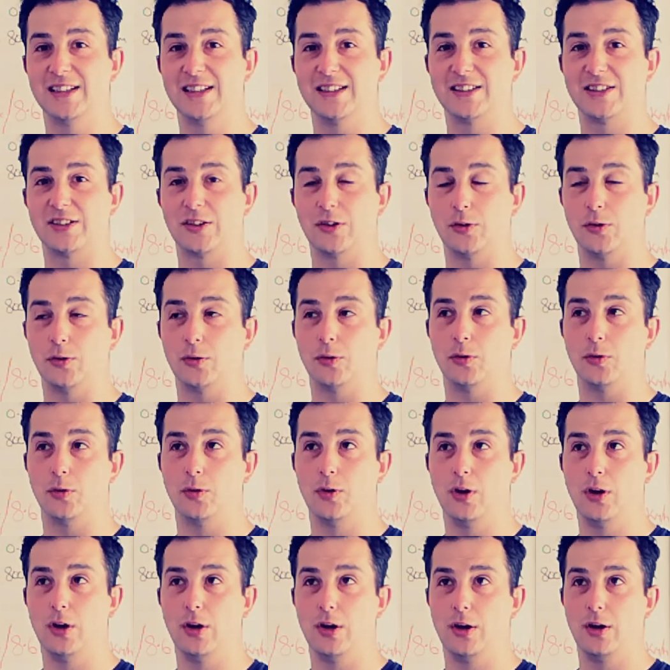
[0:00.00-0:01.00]

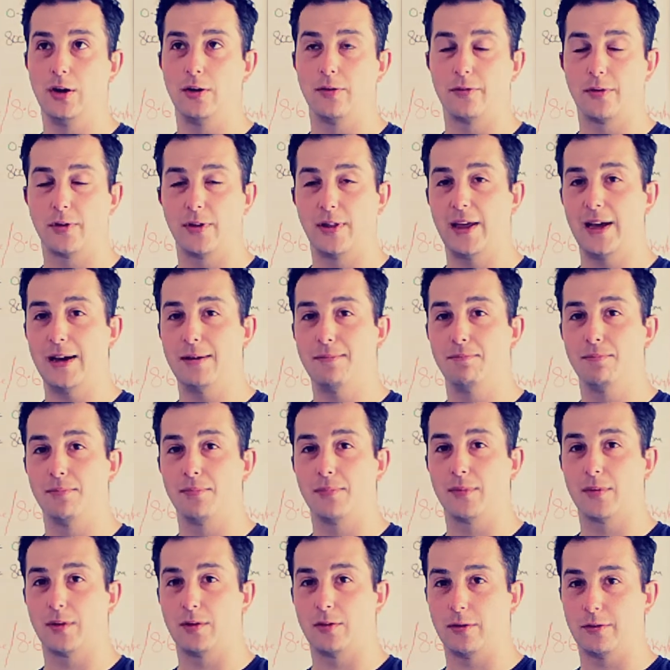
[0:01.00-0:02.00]
So for them,
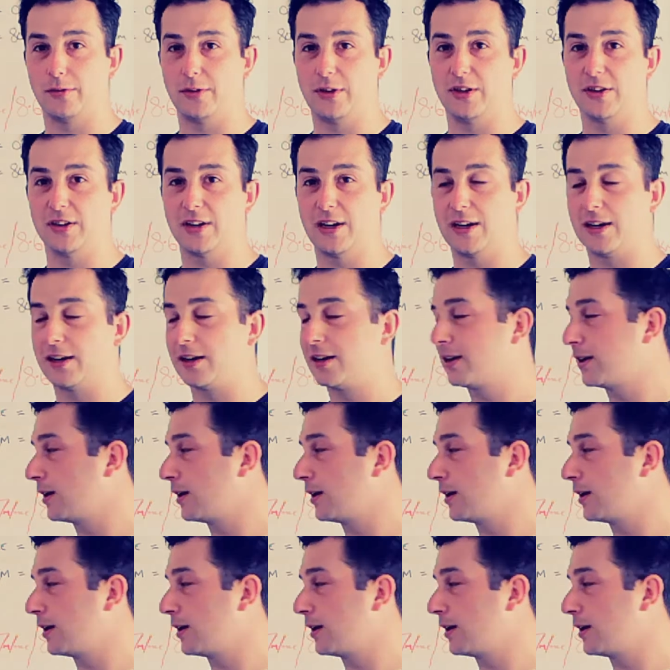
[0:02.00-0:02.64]
decided